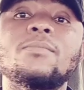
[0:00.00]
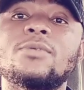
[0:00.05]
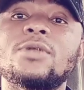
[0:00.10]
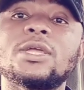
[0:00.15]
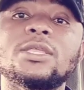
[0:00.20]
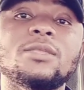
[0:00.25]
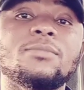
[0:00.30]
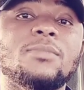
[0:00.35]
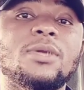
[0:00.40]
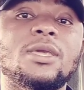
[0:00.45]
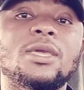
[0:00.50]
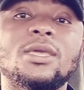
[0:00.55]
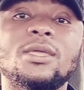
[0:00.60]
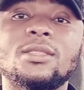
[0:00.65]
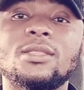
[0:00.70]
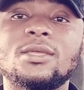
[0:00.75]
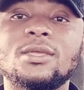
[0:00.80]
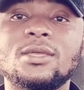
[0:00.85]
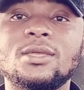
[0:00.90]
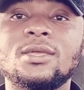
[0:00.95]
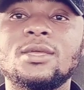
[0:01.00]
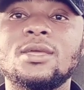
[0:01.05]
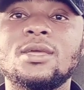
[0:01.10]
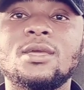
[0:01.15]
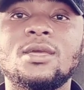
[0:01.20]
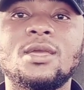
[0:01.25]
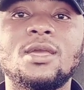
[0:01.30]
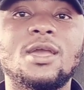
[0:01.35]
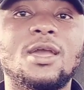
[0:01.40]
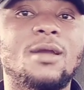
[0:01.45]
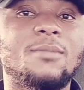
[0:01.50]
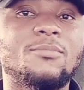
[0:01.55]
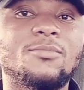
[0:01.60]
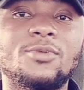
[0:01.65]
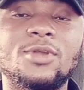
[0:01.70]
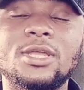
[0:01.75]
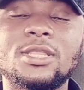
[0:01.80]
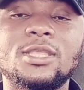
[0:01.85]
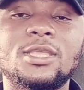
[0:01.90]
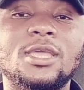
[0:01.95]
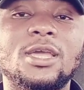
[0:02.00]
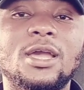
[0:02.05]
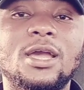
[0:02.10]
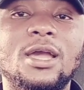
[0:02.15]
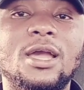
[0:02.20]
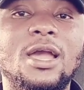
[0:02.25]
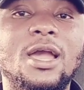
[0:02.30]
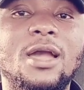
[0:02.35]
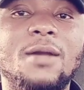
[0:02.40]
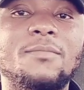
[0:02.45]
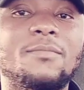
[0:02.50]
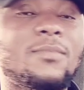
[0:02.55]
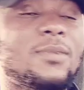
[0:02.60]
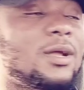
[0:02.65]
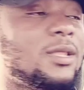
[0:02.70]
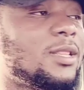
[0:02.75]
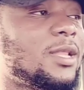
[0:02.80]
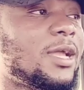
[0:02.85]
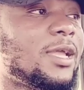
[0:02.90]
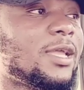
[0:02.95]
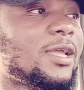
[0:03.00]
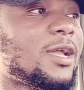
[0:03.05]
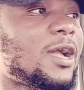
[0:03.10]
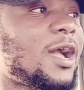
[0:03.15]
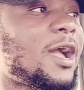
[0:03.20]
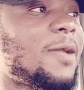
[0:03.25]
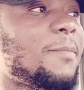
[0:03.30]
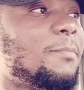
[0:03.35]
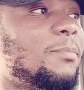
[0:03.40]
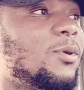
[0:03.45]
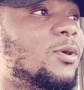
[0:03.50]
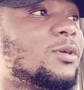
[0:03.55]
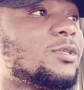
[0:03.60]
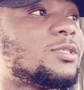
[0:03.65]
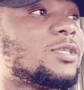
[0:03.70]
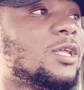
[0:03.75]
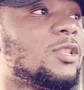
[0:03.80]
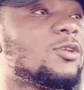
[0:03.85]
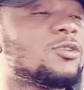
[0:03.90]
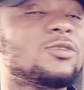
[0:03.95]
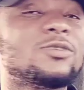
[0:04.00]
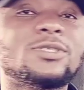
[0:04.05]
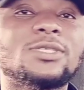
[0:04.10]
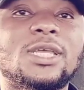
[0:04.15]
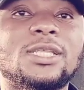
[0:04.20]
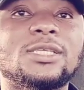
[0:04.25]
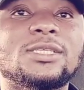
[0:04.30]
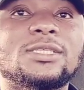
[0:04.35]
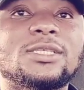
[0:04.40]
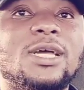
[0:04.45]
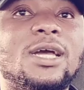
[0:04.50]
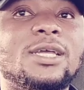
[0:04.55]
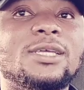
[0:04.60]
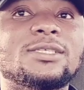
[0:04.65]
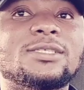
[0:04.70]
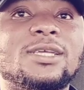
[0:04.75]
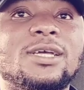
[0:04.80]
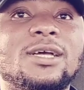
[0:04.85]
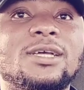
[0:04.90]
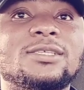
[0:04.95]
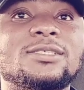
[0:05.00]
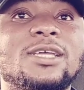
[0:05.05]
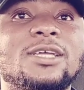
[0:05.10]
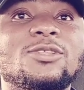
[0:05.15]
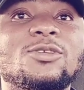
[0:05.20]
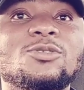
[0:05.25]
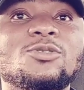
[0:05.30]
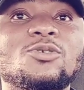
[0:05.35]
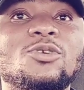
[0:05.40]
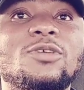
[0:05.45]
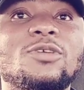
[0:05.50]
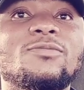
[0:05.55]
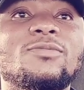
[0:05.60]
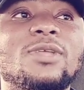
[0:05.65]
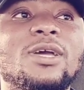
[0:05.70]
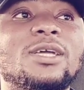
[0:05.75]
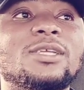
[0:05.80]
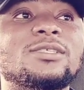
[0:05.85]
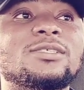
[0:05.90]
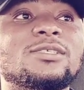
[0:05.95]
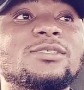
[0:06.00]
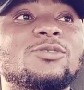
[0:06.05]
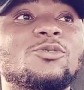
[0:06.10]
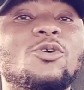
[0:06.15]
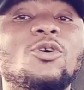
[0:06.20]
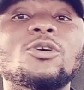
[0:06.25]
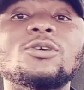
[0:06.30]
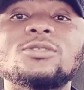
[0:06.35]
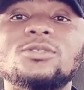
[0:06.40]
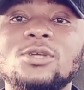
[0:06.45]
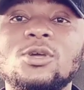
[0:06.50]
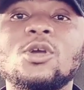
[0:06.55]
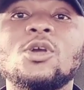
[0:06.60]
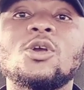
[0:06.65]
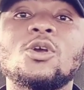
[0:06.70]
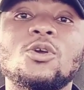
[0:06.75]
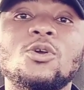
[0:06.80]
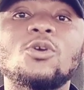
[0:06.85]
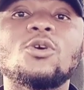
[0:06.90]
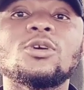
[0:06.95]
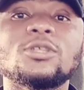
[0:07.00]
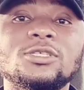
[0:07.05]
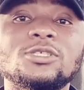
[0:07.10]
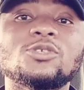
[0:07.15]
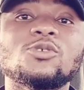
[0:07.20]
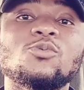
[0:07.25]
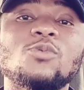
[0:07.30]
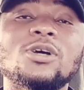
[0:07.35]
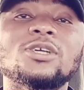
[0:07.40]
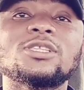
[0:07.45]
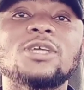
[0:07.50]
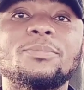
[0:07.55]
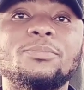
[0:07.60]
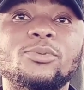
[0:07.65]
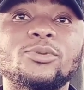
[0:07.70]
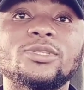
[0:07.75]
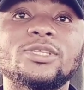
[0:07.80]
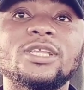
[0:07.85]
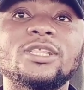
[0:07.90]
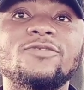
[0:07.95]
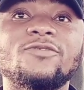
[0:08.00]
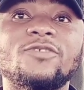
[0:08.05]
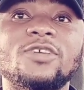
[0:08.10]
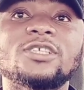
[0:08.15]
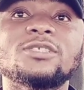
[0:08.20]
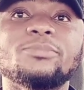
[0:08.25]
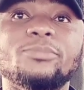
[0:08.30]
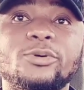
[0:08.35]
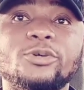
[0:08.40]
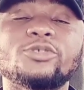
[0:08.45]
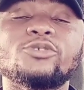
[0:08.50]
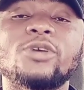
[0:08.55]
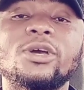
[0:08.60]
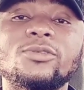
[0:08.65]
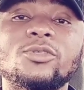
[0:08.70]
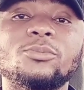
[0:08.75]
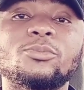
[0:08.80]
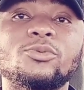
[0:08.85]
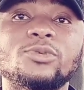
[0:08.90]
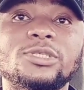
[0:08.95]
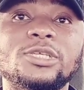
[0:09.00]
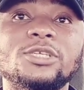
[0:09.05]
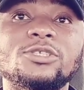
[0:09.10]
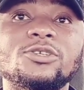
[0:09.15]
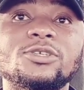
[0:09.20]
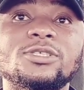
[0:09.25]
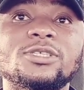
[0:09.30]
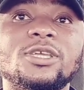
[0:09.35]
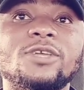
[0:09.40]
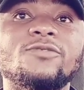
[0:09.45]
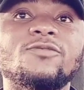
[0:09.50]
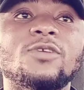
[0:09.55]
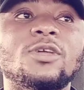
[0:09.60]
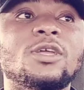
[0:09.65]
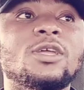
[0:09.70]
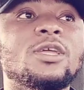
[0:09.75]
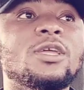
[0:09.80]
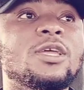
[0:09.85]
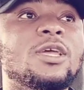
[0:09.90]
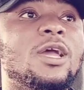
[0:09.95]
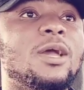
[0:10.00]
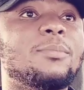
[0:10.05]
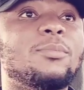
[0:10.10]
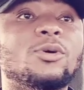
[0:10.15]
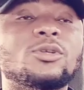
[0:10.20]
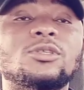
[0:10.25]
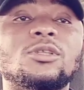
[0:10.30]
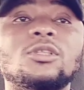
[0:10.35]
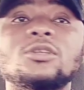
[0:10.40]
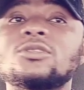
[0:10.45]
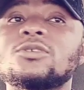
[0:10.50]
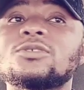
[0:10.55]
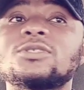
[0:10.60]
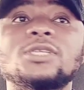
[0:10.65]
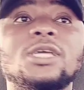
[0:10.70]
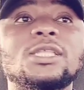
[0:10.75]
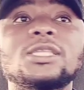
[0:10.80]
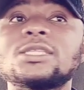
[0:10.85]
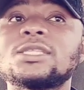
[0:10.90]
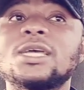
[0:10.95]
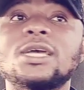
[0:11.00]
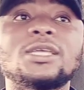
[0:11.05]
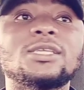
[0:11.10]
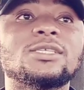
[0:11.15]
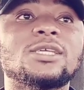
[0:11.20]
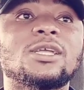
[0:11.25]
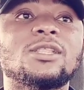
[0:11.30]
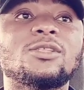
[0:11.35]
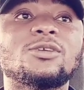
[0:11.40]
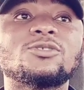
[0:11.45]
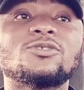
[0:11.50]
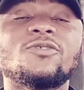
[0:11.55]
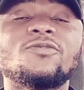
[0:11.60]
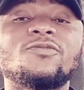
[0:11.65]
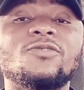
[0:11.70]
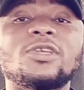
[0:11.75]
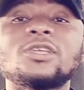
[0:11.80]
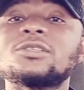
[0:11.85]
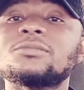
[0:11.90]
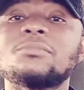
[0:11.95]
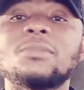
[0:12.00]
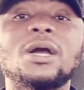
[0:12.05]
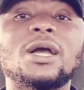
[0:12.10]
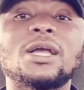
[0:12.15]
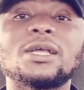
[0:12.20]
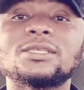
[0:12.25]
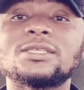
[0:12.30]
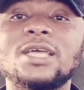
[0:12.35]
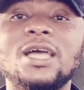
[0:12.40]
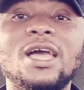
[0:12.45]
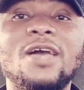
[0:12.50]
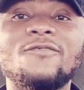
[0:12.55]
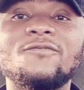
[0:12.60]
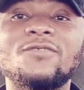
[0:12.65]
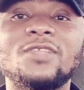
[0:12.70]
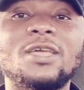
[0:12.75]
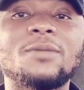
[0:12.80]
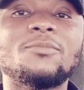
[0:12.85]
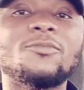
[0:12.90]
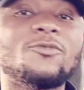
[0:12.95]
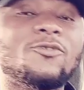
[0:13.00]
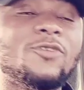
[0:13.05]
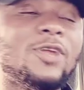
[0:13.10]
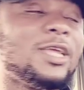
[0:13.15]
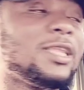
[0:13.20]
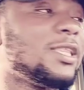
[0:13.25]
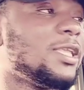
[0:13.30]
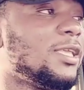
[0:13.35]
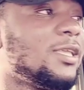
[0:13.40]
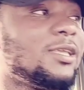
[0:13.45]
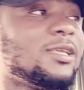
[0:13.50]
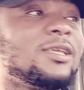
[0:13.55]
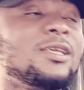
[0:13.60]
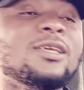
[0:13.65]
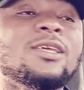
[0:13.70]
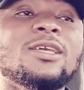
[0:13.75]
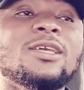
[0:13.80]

ready, man. I'm ready. I bought a lot of sanitizers. I don't know if that is God. God is the one that protects first, but you have to protect yourself. I bought a lot of sanitizer, a lot of face masks. I have them ready.